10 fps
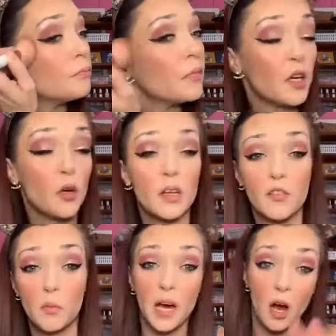Like, you can even
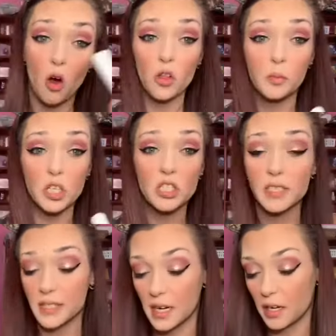buy all the brushes
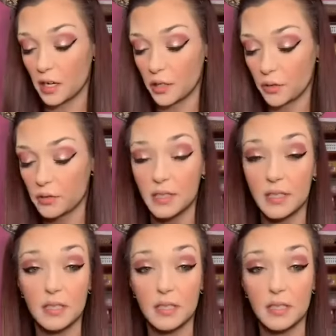that I used.